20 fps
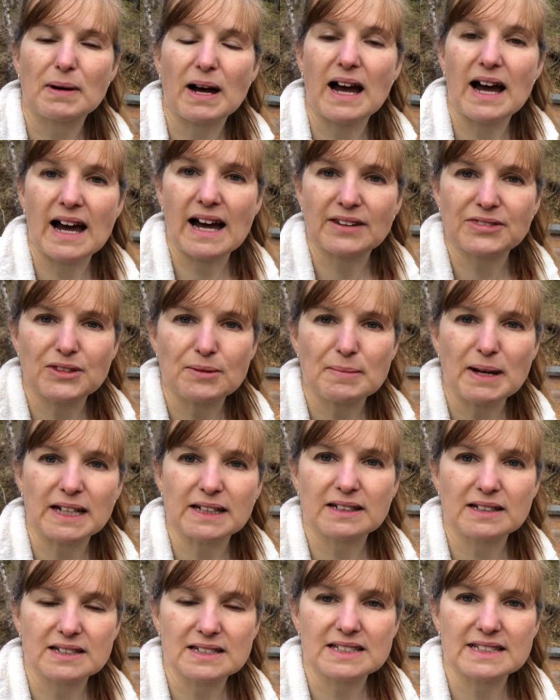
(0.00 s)
I had them
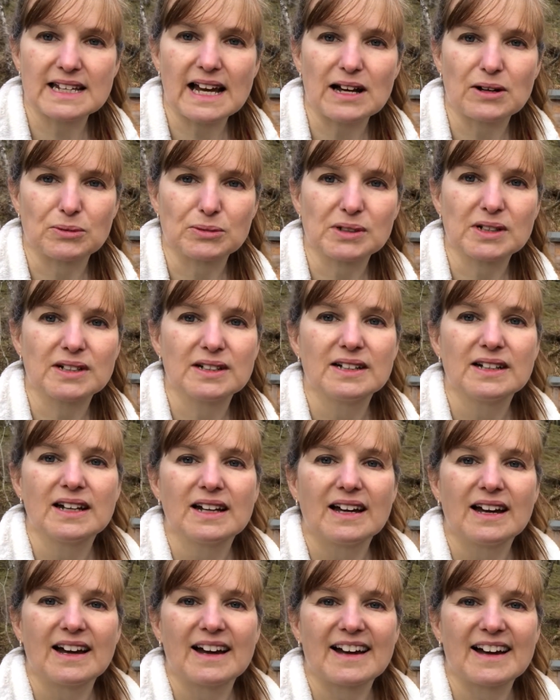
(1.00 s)
anchored down
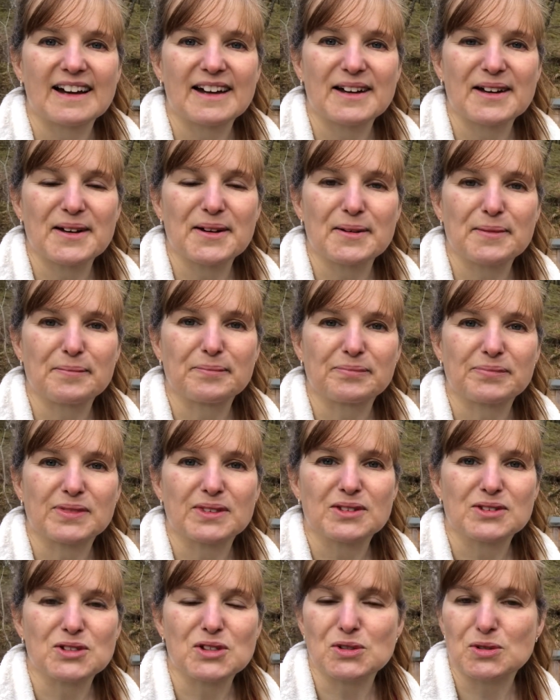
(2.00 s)

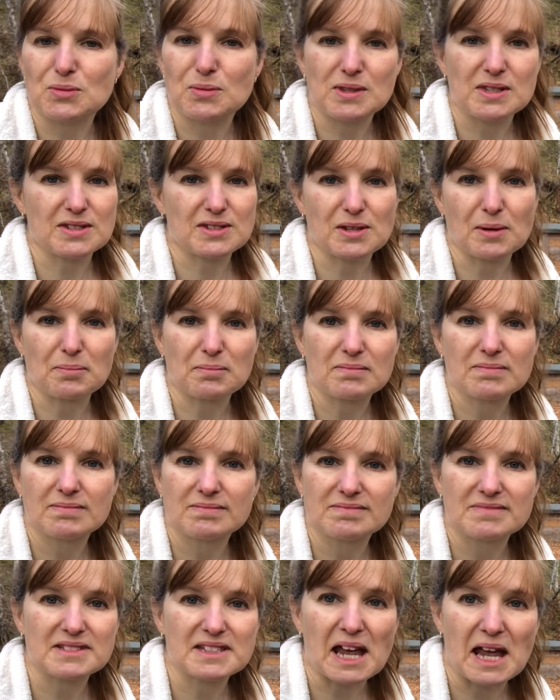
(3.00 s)
just with some
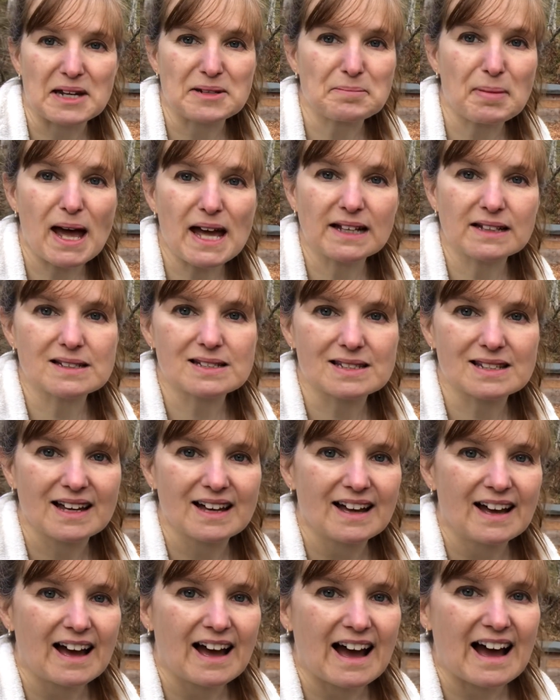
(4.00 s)
tent pegs,
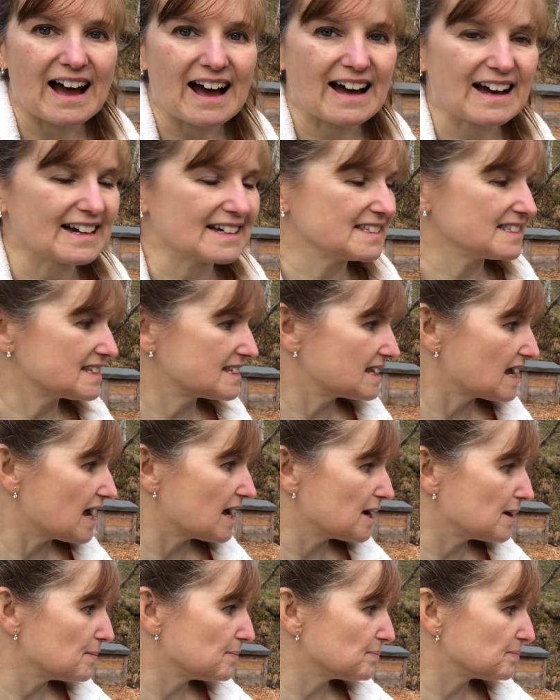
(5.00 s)
and
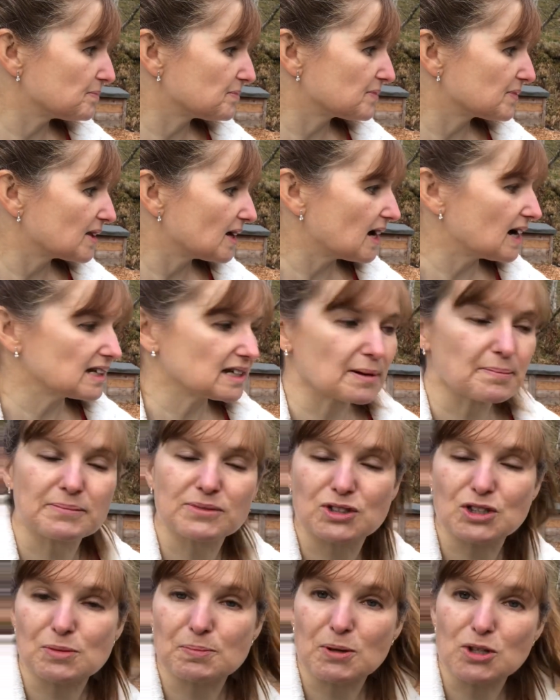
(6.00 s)
I
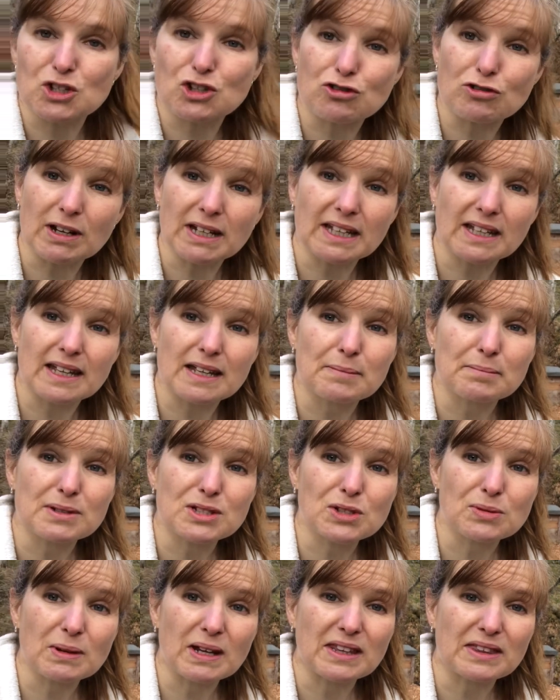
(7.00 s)
just put string in
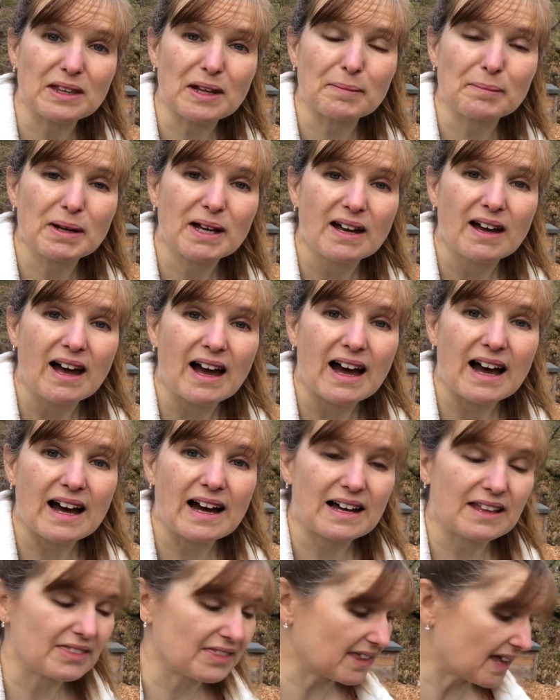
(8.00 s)
between them,
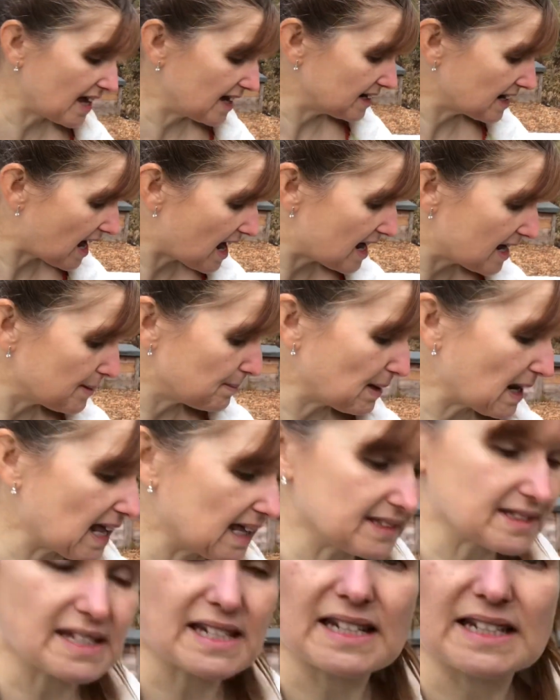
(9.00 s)
and then I
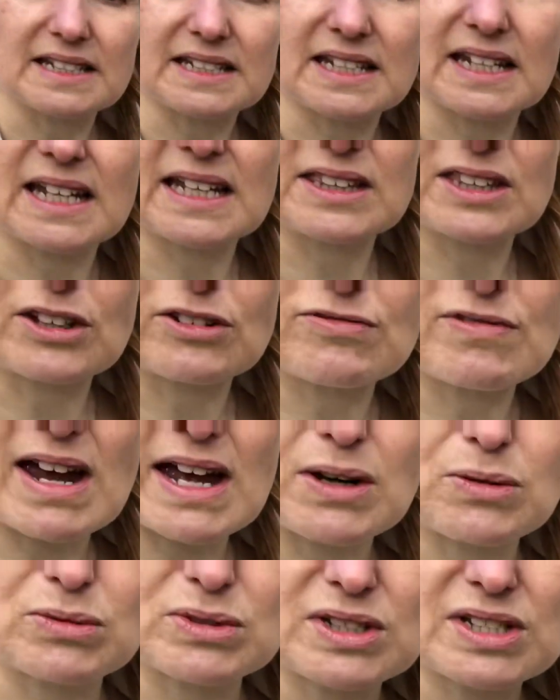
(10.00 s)
planted in the
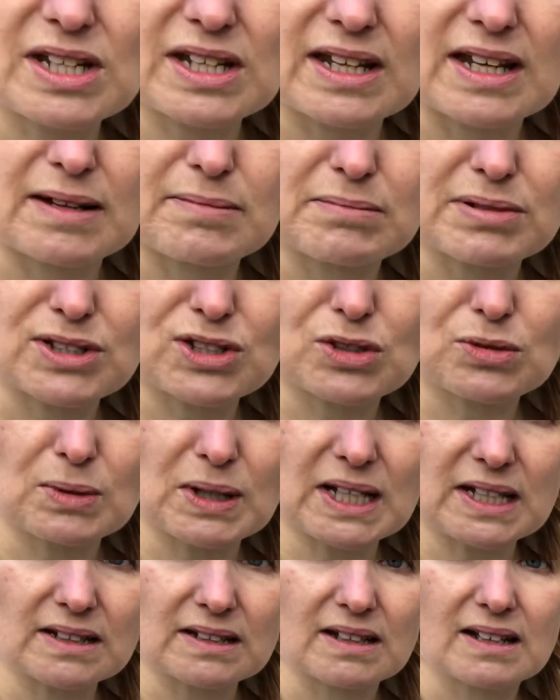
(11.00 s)
ground in
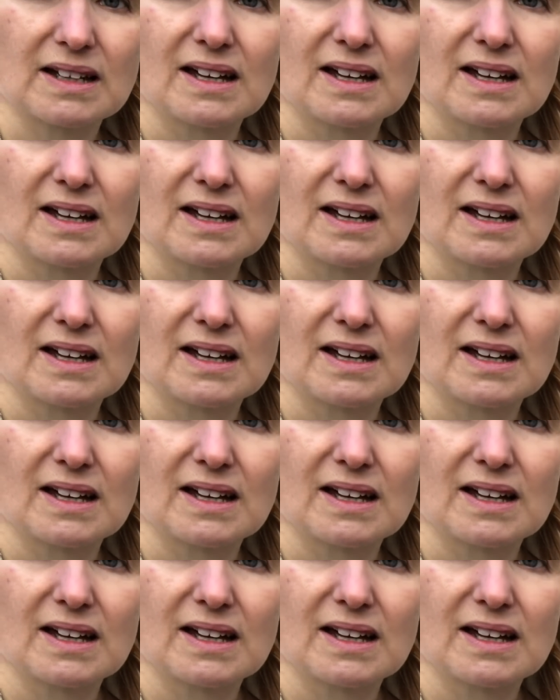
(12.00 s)
between